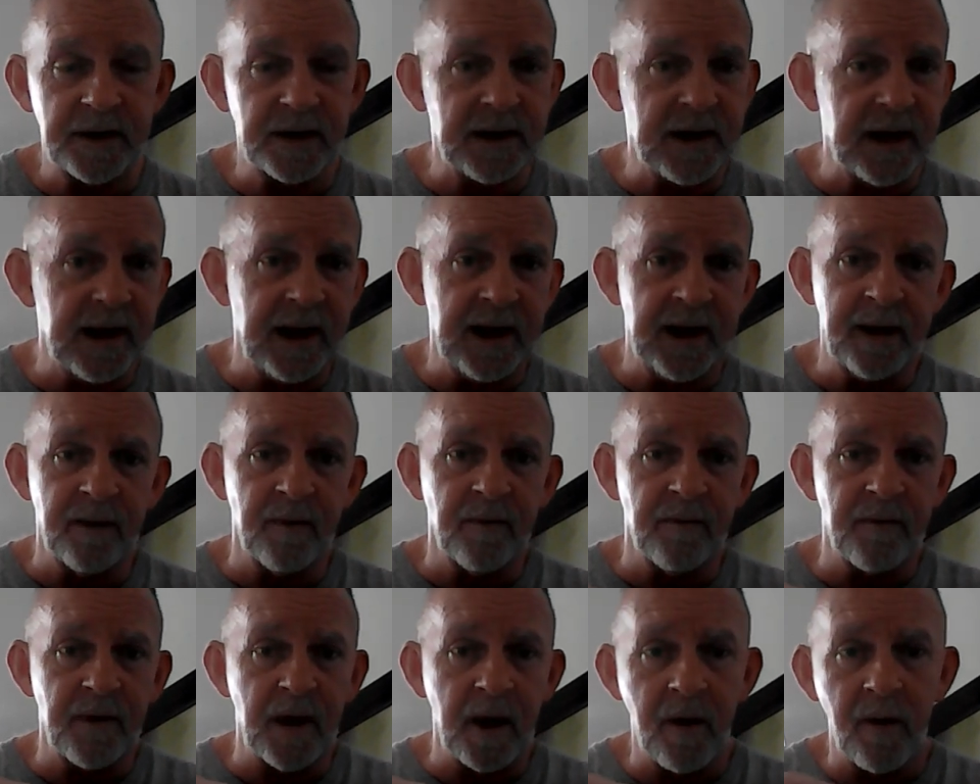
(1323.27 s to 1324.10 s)
the King
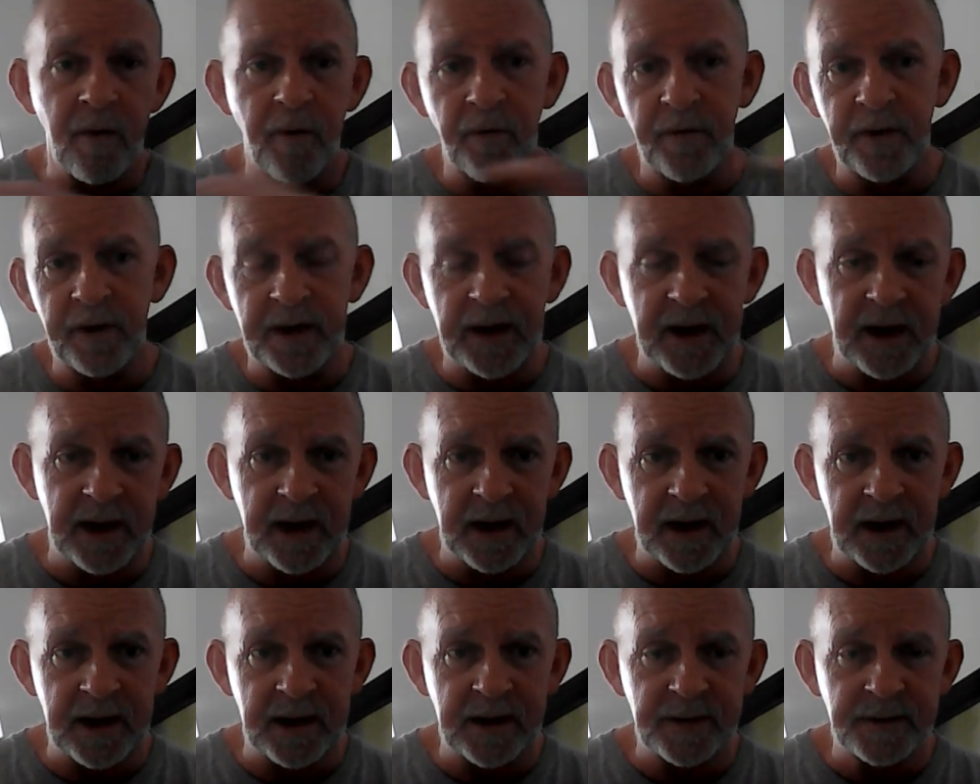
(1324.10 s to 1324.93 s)
of all the
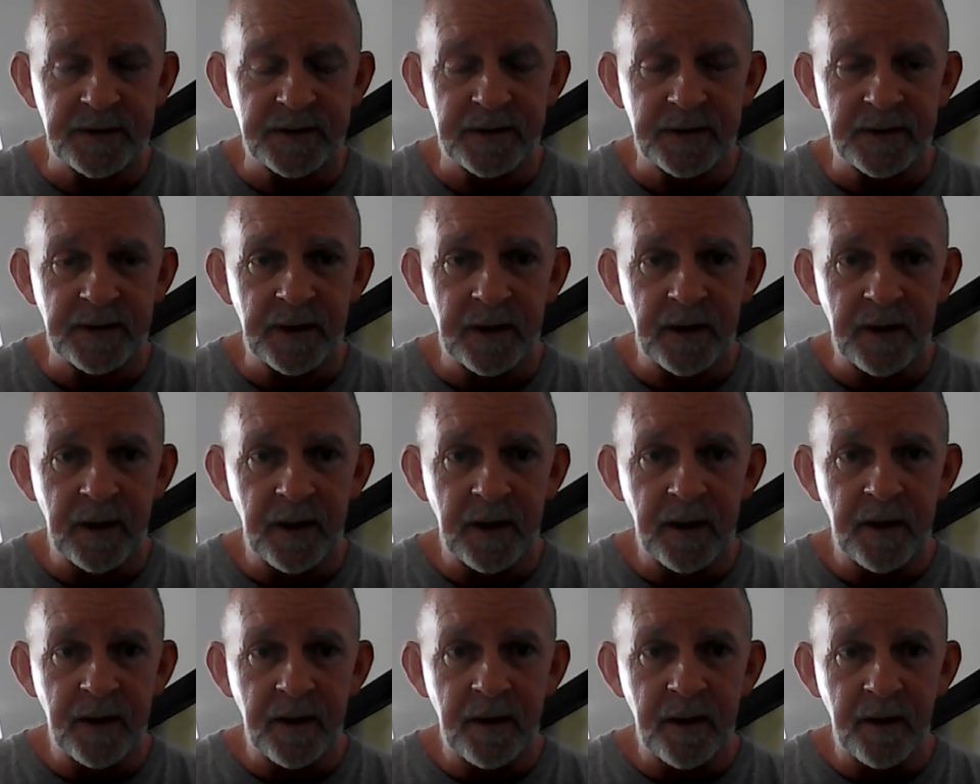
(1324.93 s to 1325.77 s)
kings,
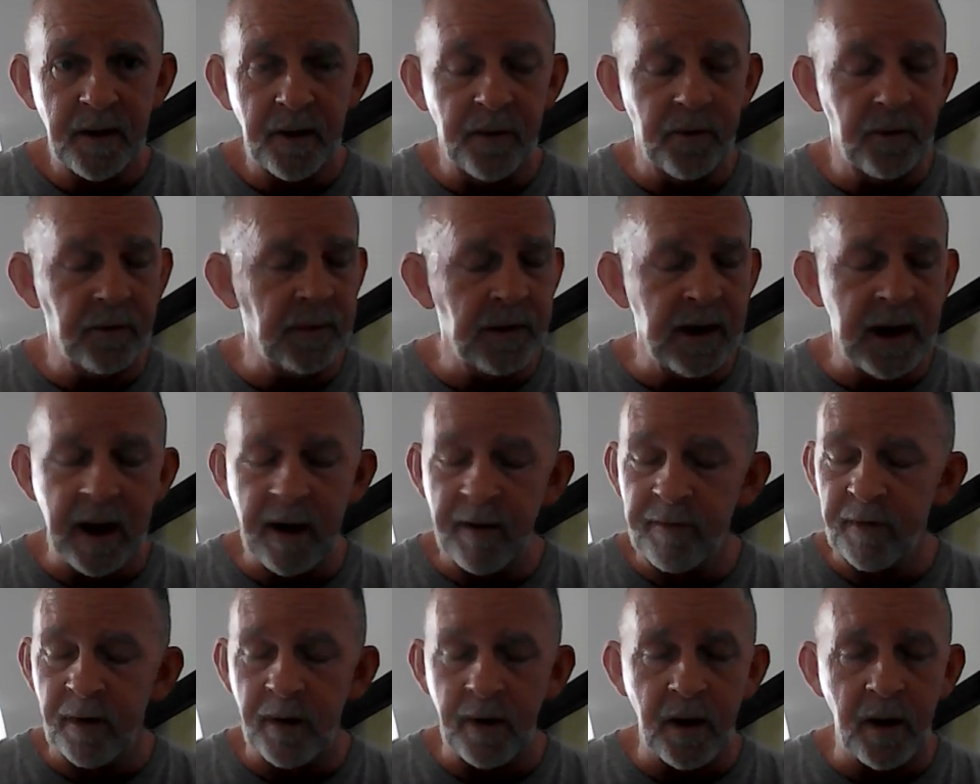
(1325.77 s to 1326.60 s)
who
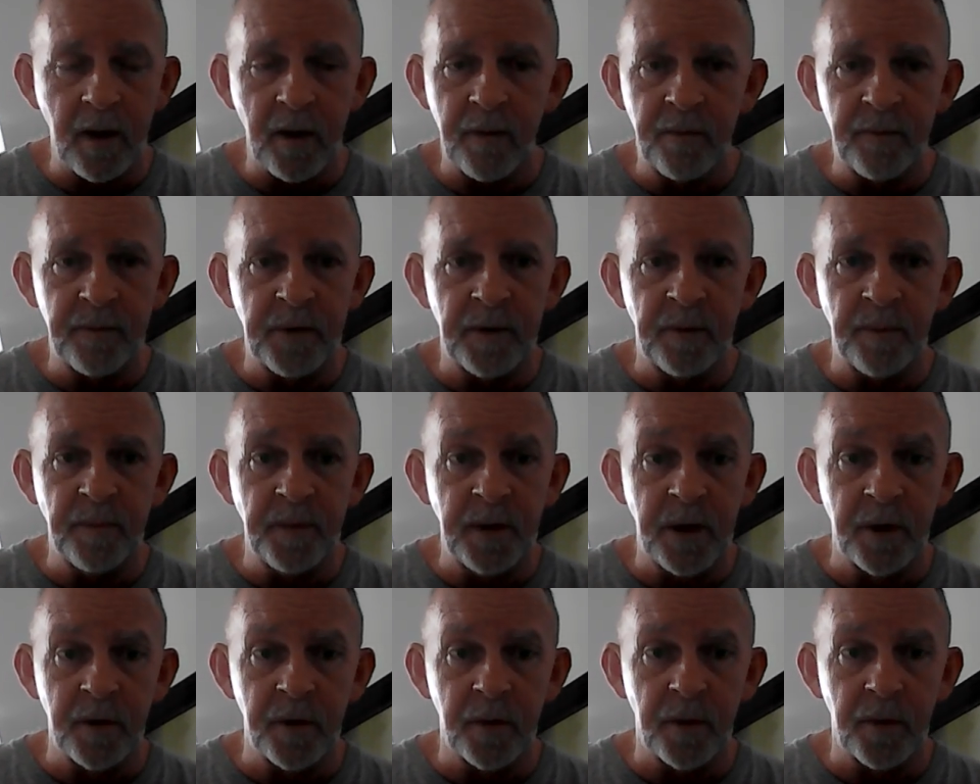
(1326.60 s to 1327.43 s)
never owned a
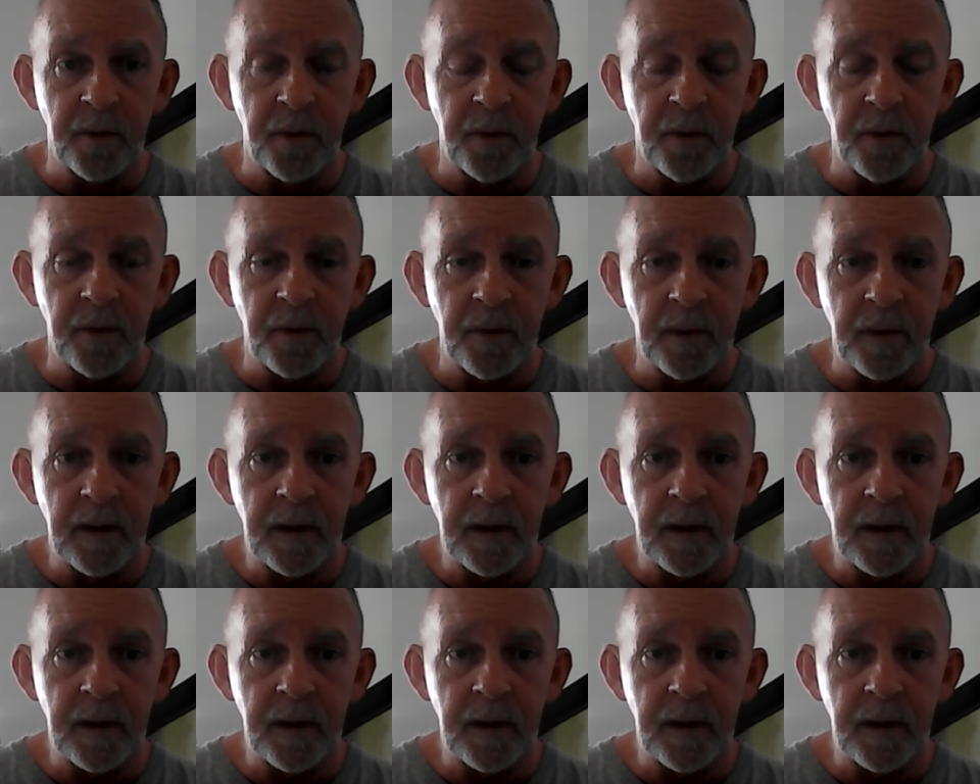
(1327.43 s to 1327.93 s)
mule,